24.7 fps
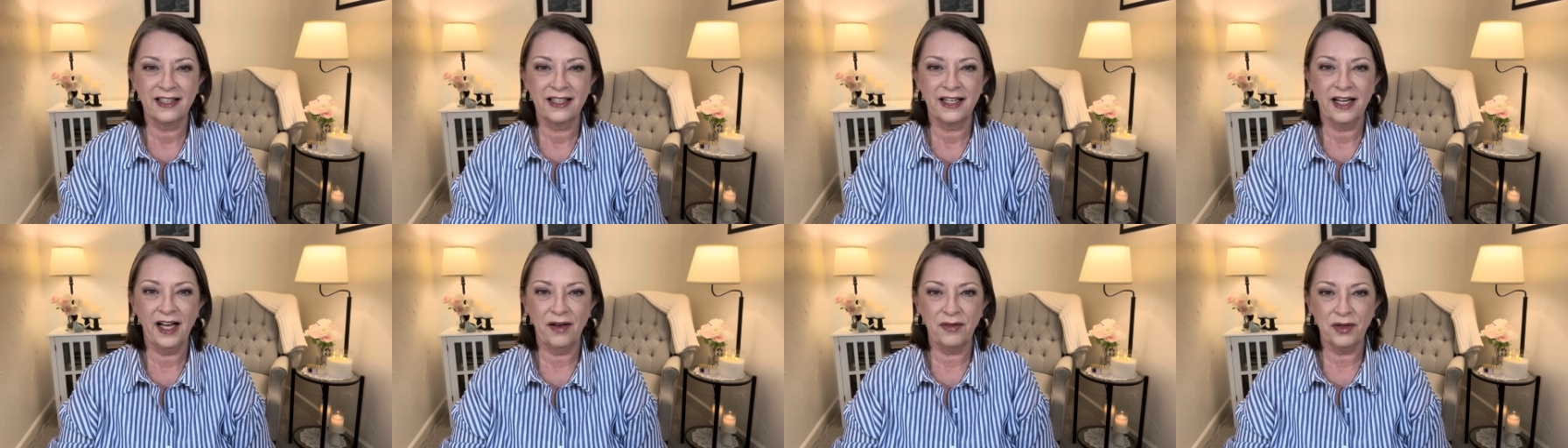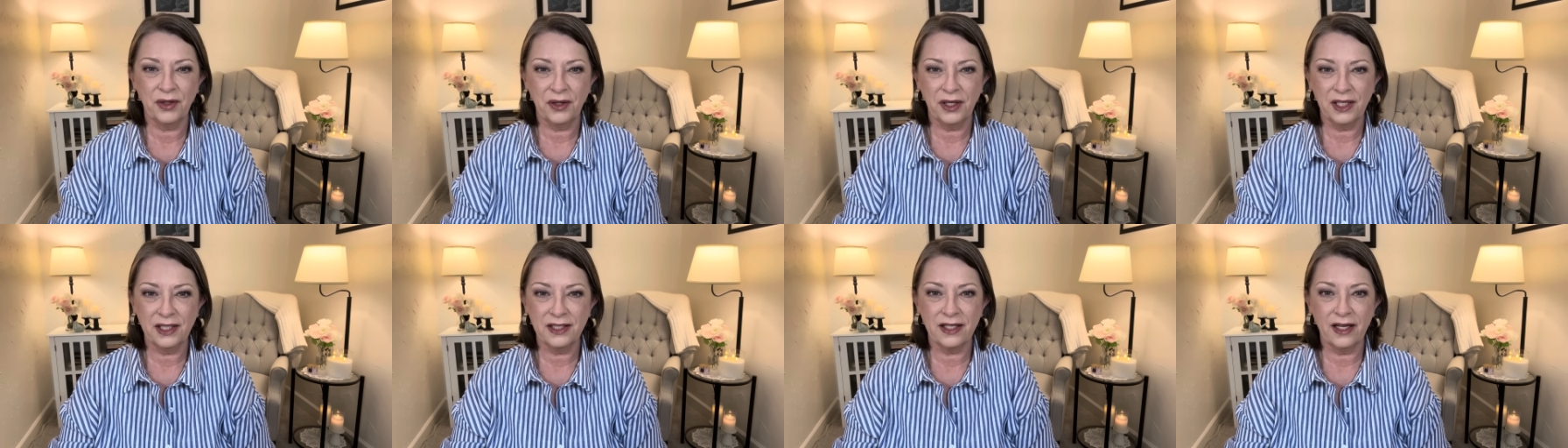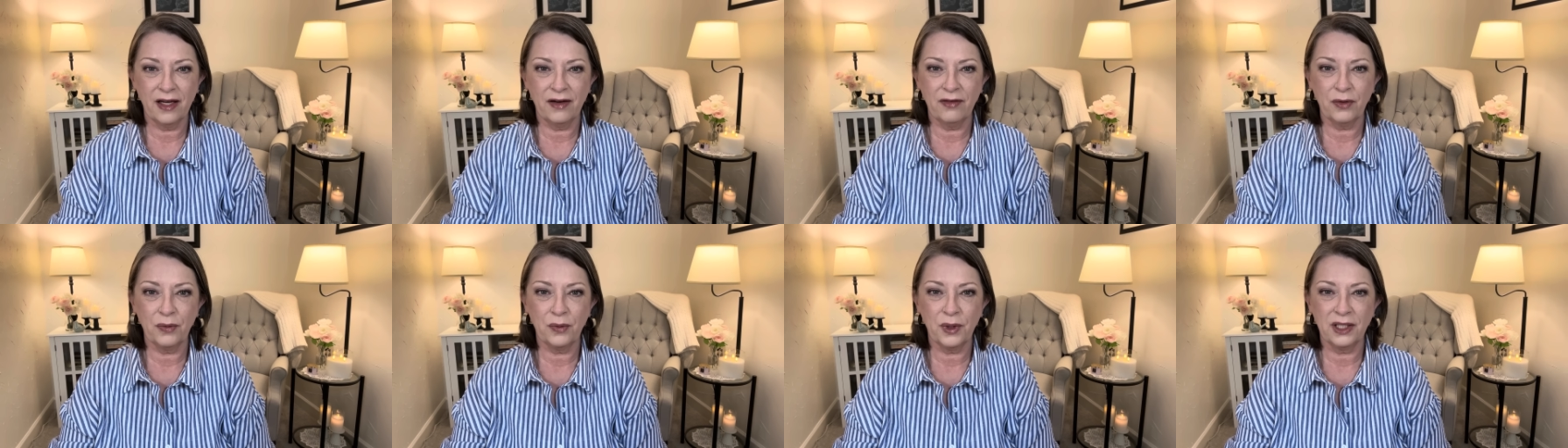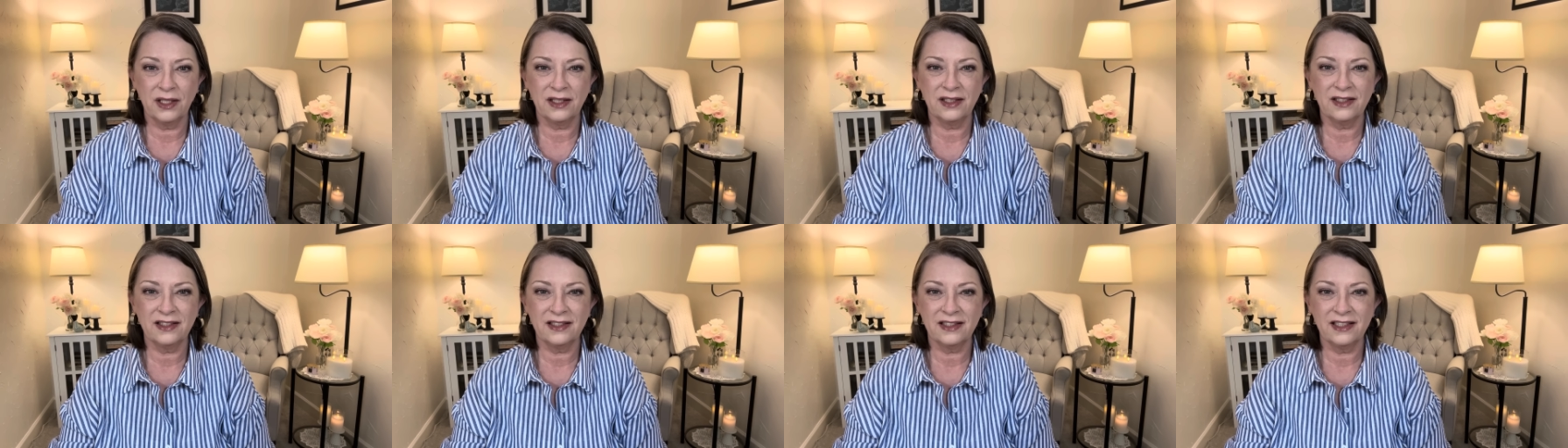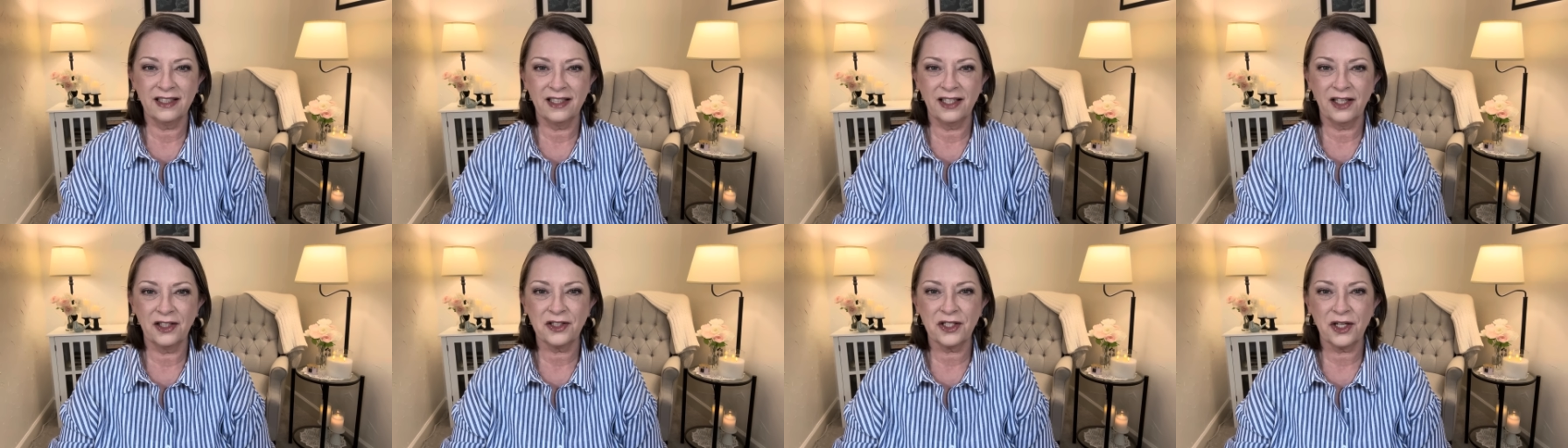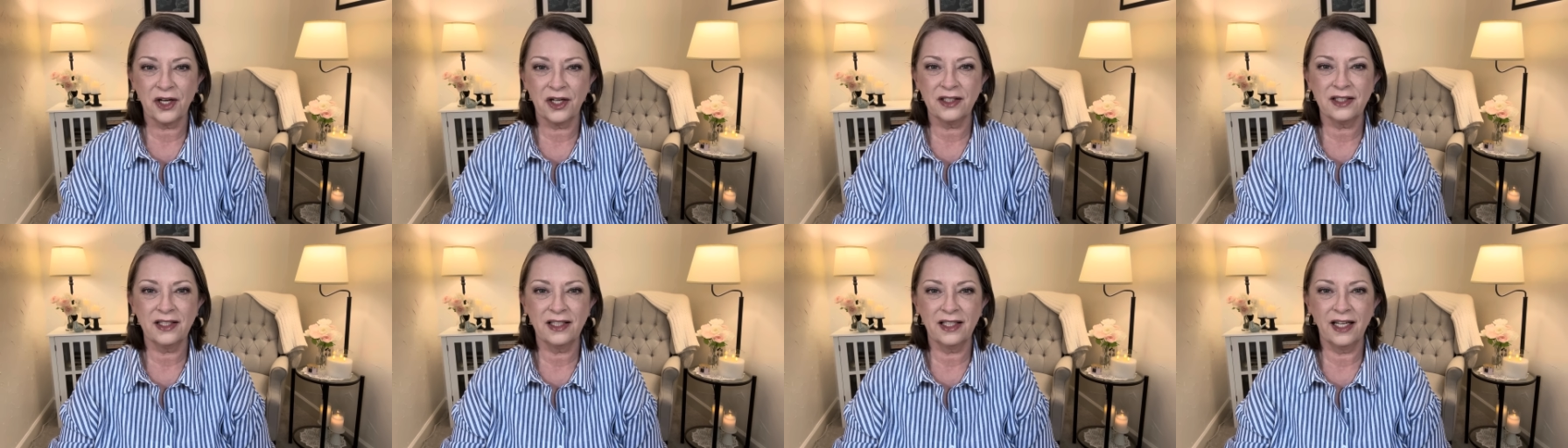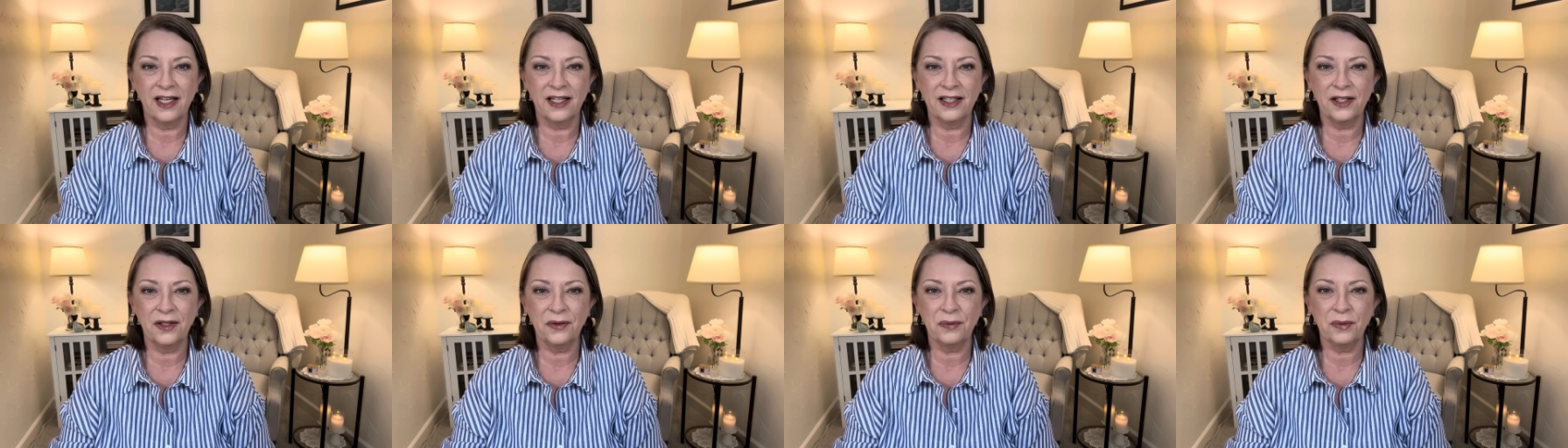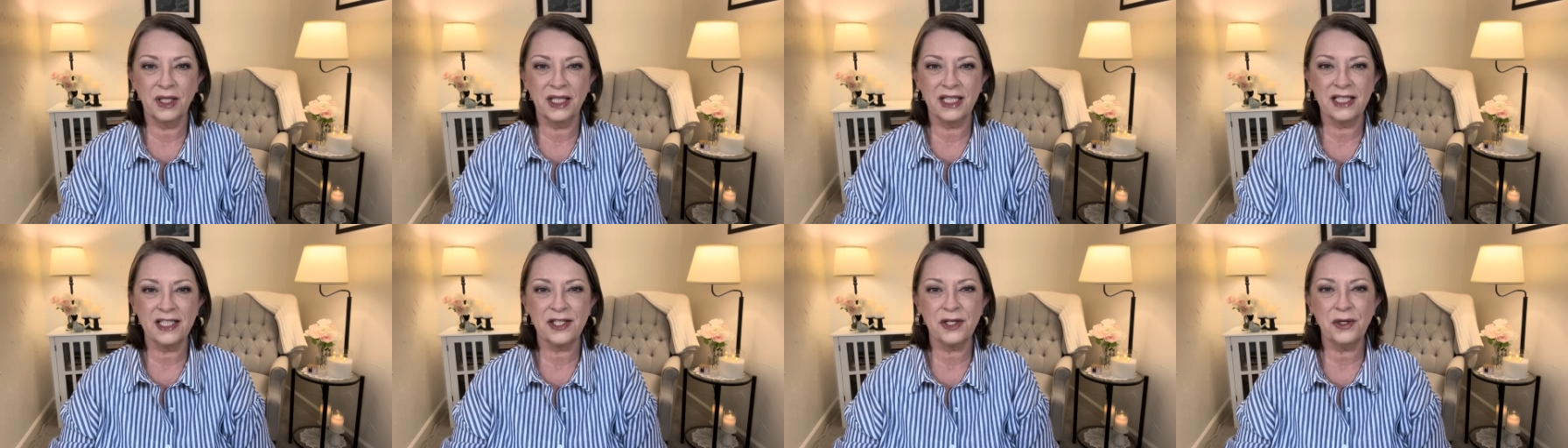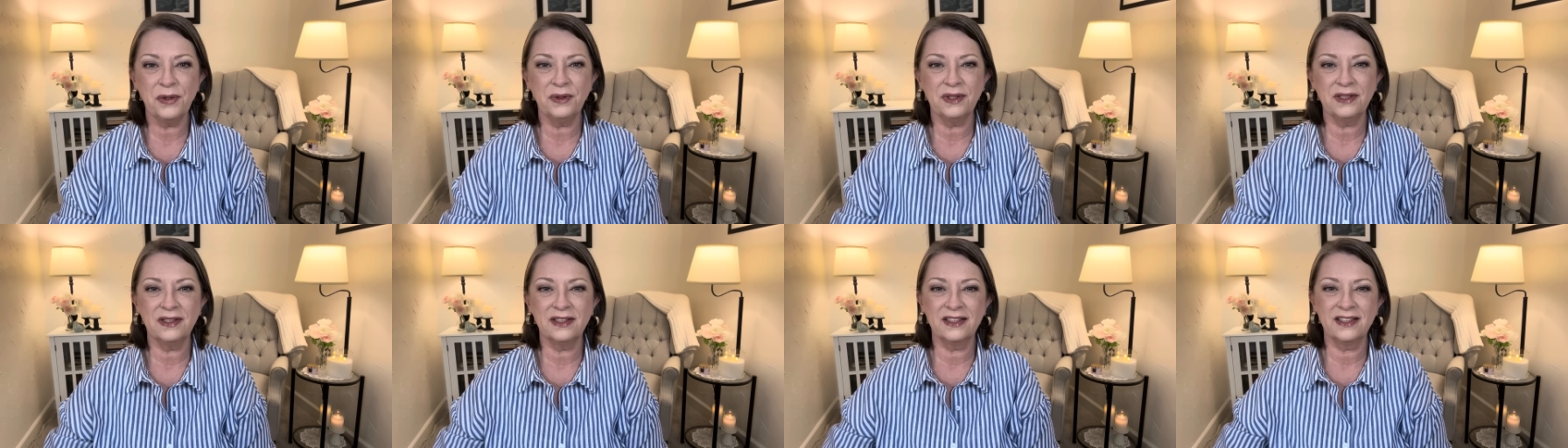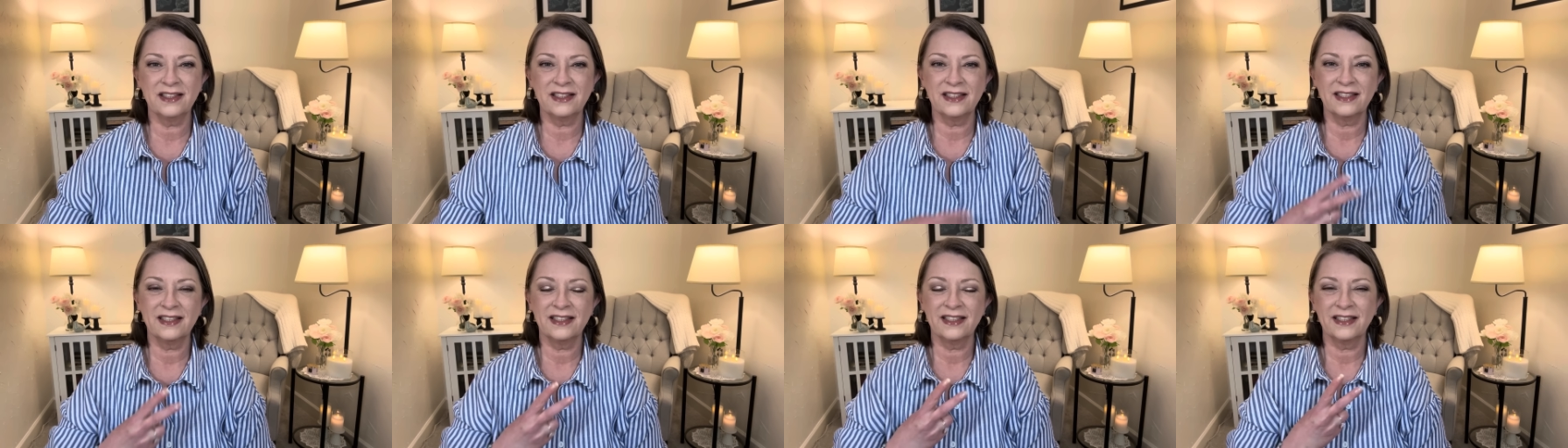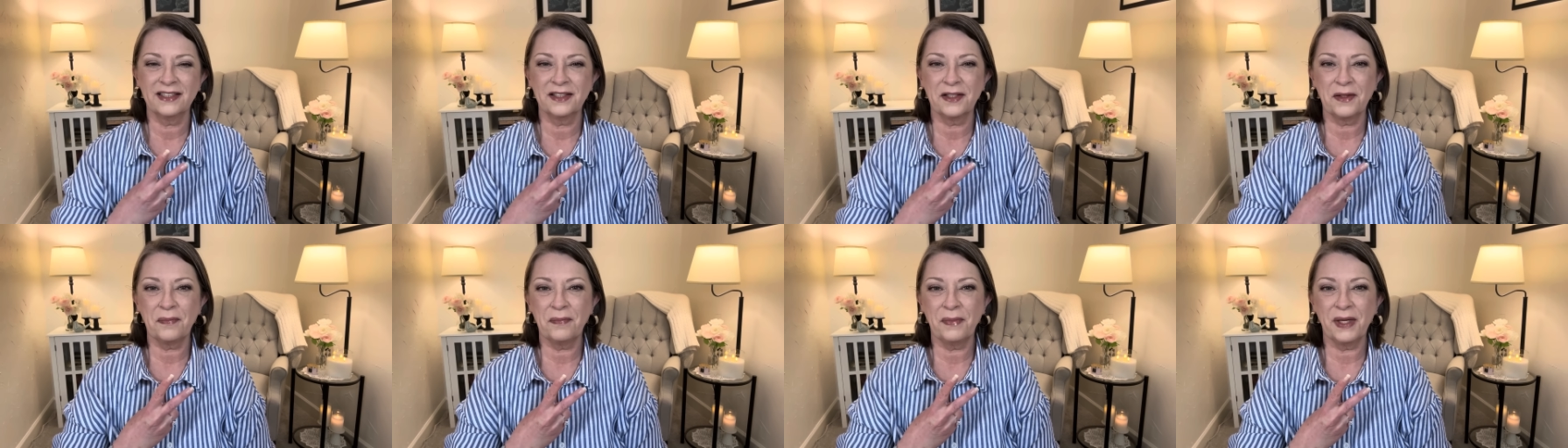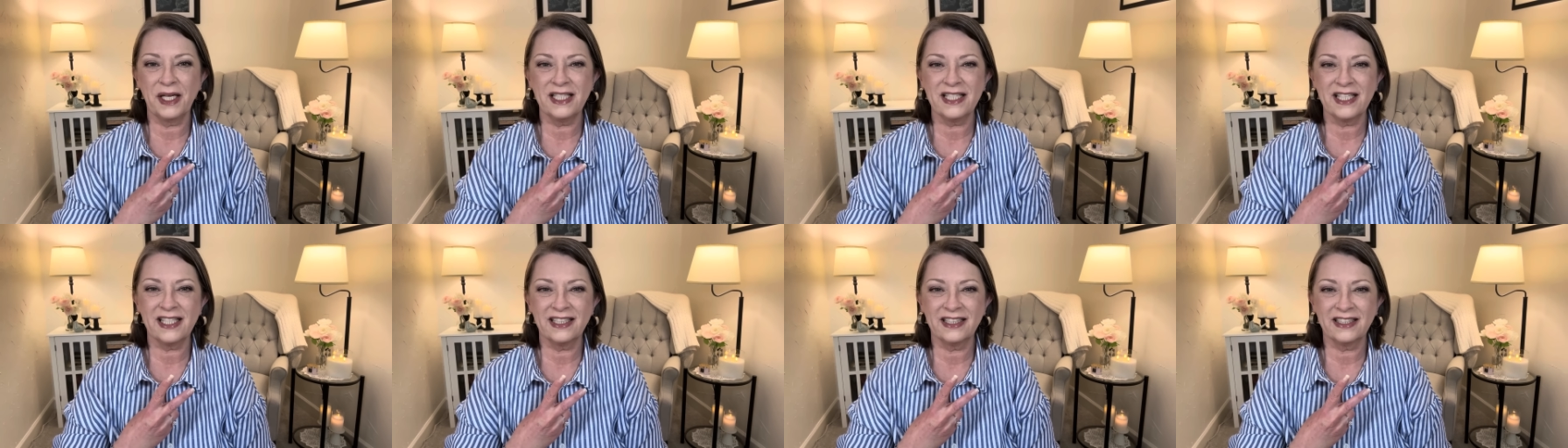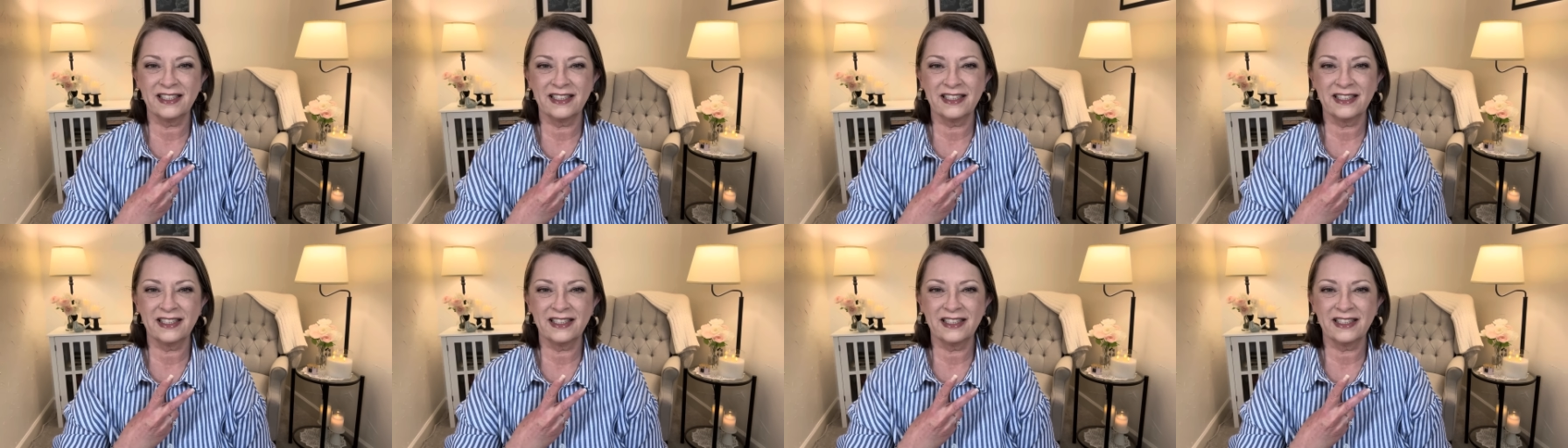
Have a great day, everyone, and I'll talk to you again here really soon. Peace.